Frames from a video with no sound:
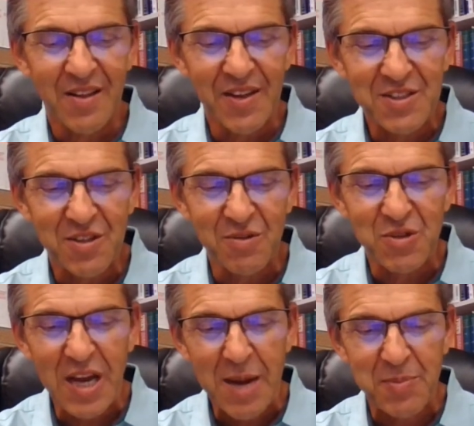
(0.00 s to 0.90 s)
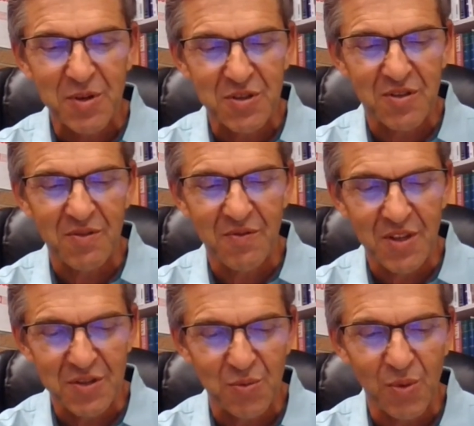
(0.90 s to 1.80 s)
these 2 chapters
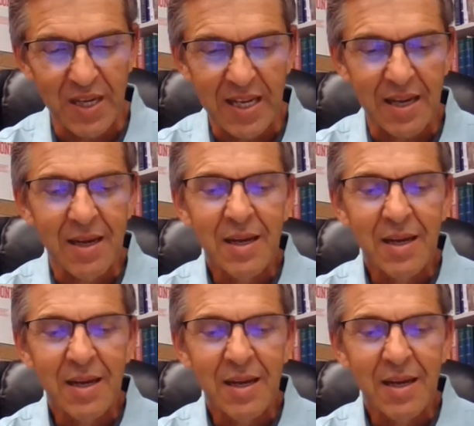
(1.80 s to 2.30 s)
this week,